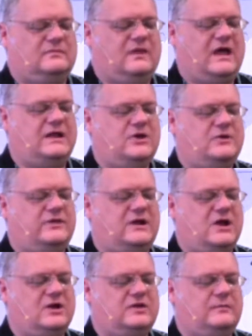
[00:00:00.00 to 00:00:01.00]
I know that
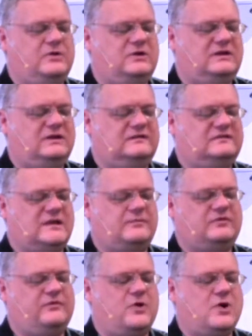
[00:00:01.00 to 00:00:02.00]
our community
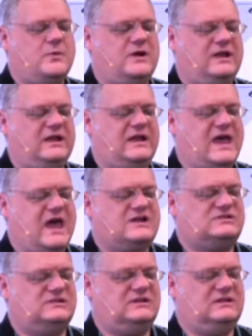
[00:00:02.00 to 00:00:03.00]
steps forward in
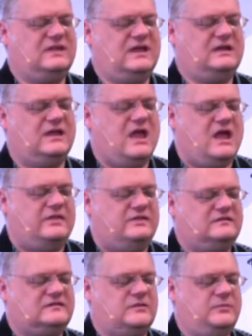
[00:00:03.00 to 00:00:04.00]
action, that
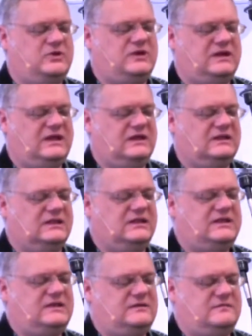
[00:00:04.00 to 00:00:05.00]
this community
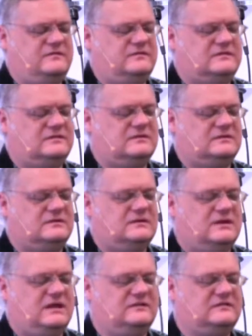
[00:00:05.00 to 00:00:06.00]
lives
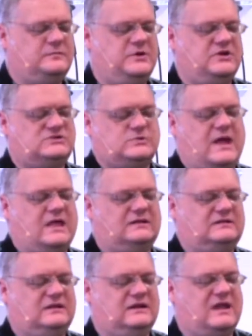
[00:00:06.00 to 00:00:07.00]
its
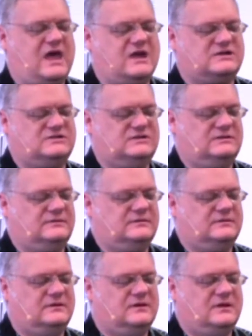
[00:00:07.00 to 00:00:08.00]
spirituality in action,
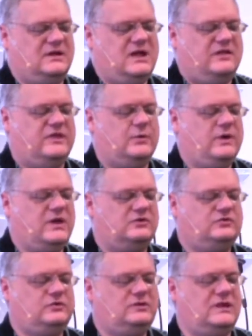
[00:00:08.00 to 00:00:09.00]
that we are
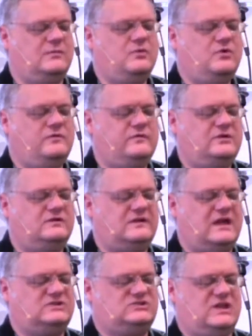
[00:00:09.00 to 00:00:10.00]
truly movers
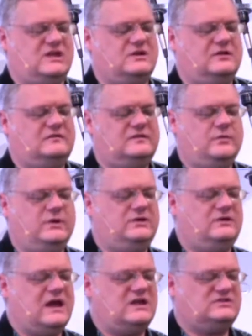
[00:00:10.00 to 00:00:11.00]
and shakers, that we do
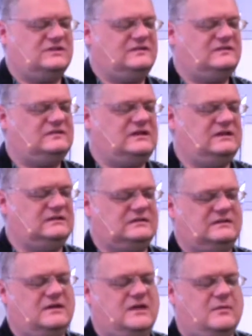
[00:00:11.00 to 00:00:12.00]
not just sit,
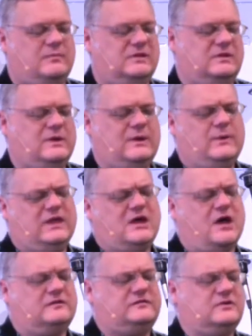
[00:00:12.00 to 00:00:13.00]
but that we
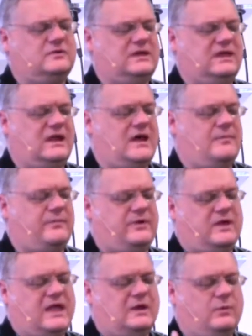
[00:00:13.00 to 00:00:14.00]
also get up
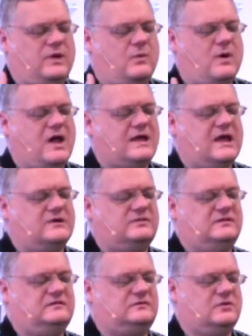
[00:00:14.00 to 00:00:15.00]
and we walk out
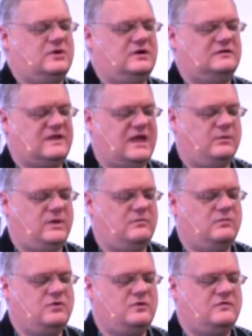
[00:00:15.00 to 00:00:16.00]
these doors and we
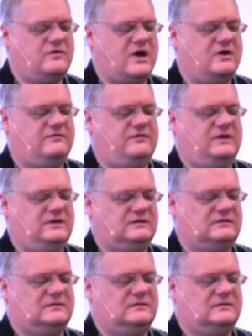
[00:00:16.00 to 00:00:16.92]
move our feet.